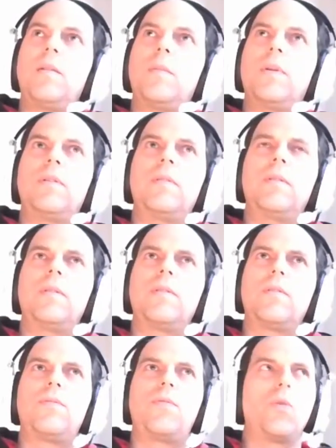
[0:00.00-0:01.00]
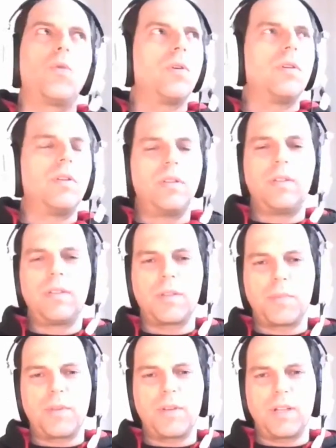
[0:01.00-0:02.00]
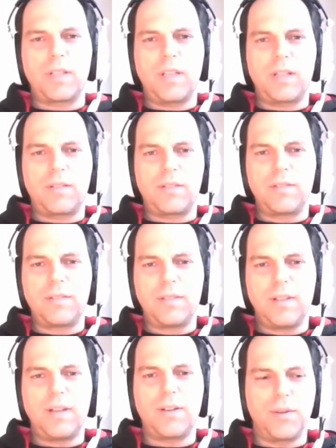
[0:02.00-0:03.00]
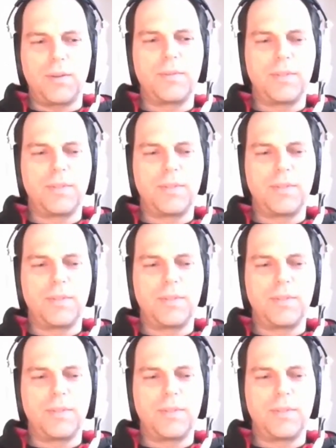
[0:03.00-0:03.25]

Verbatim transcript: am or four, something like that. I don't know.